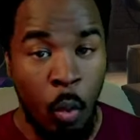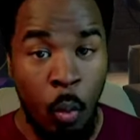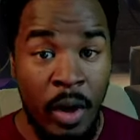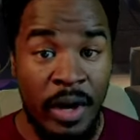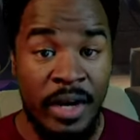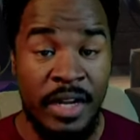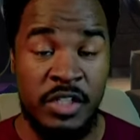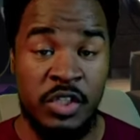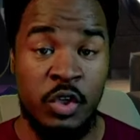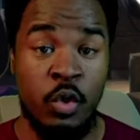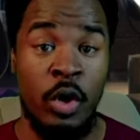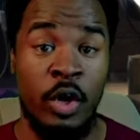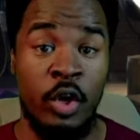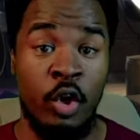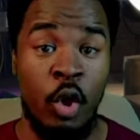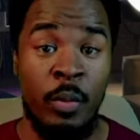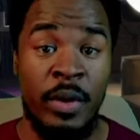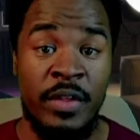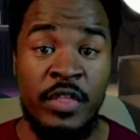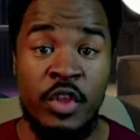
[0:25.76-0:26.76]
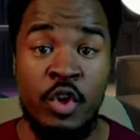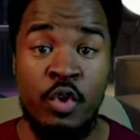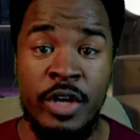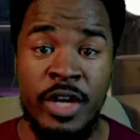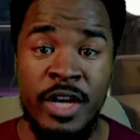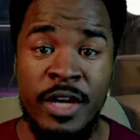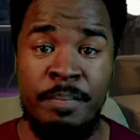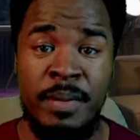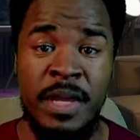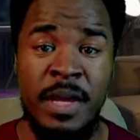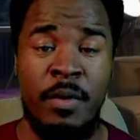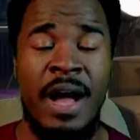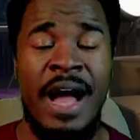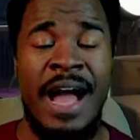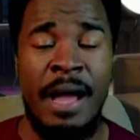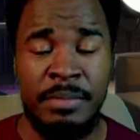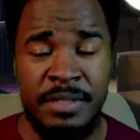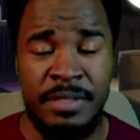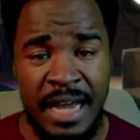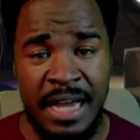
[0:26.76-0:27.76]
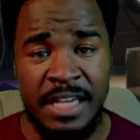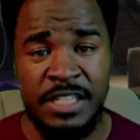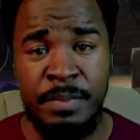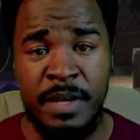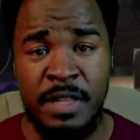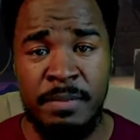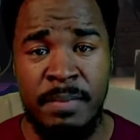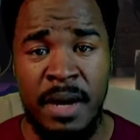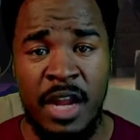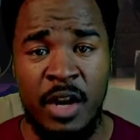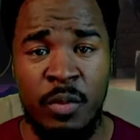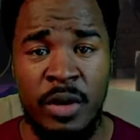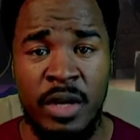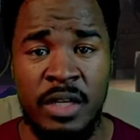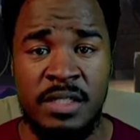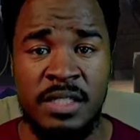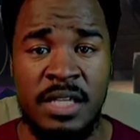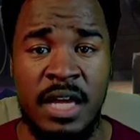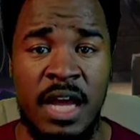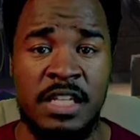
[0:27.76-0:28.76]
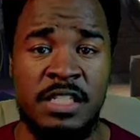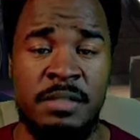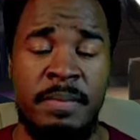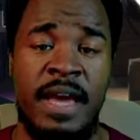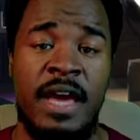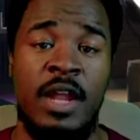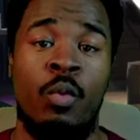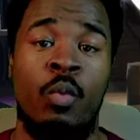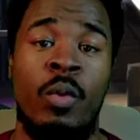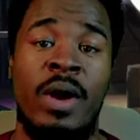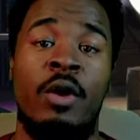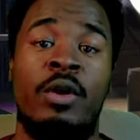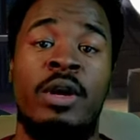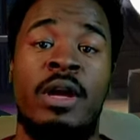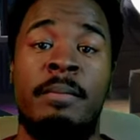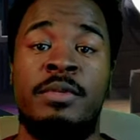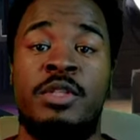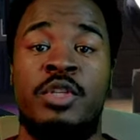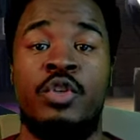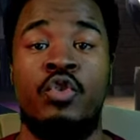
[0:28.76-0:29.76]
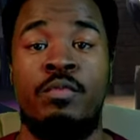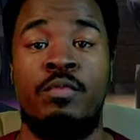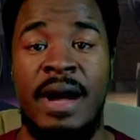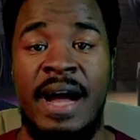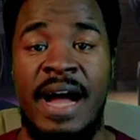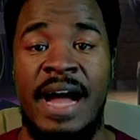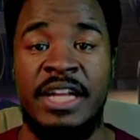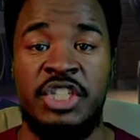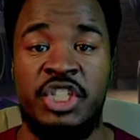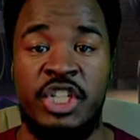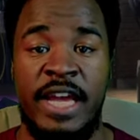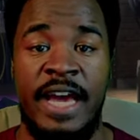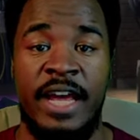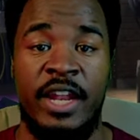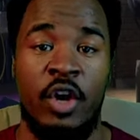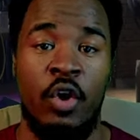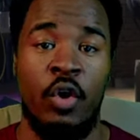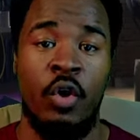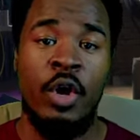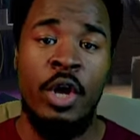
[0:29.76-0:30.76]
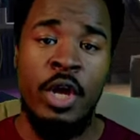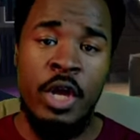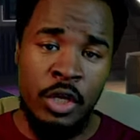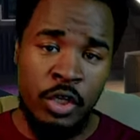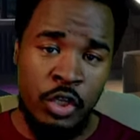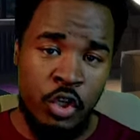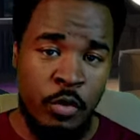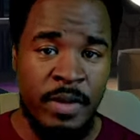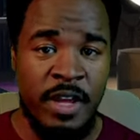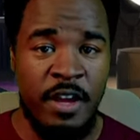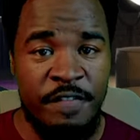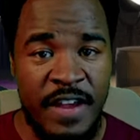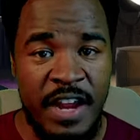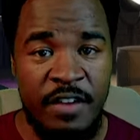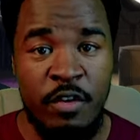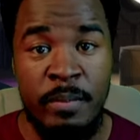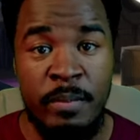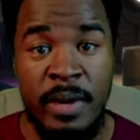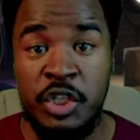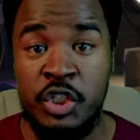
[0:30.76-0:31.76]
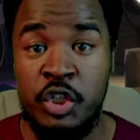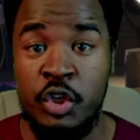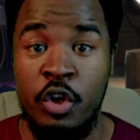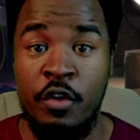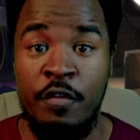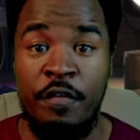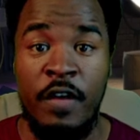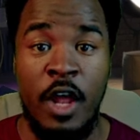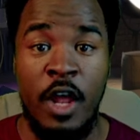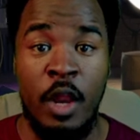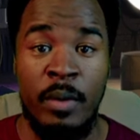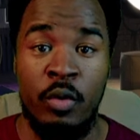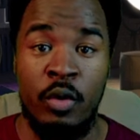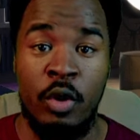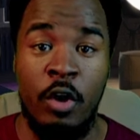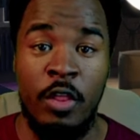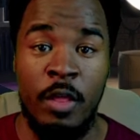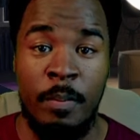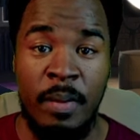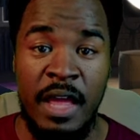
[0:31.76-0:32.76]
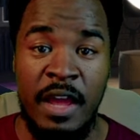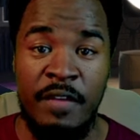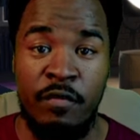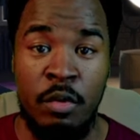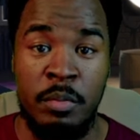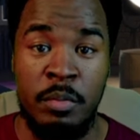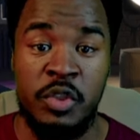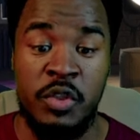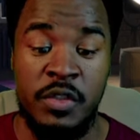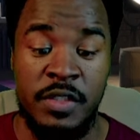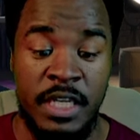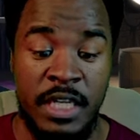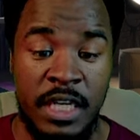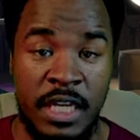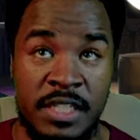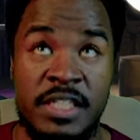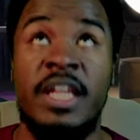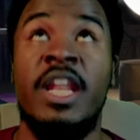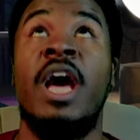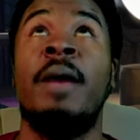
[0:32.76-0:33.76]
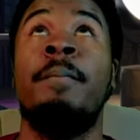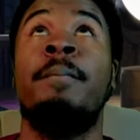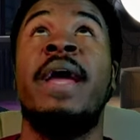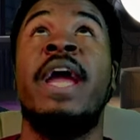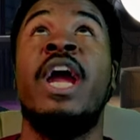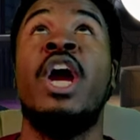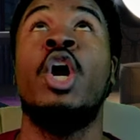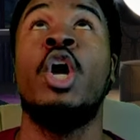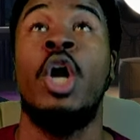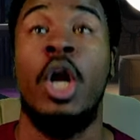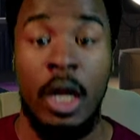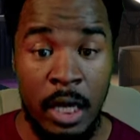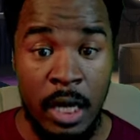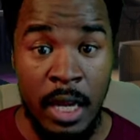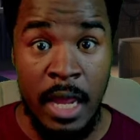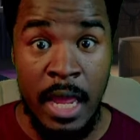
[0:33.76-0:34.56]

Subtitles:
What is going on with you good people? I'm Ty Smith, Modern Renaissance Man. Welcome to my channel. Do me a favor, make sure you follow me on all the platforms you see listed up here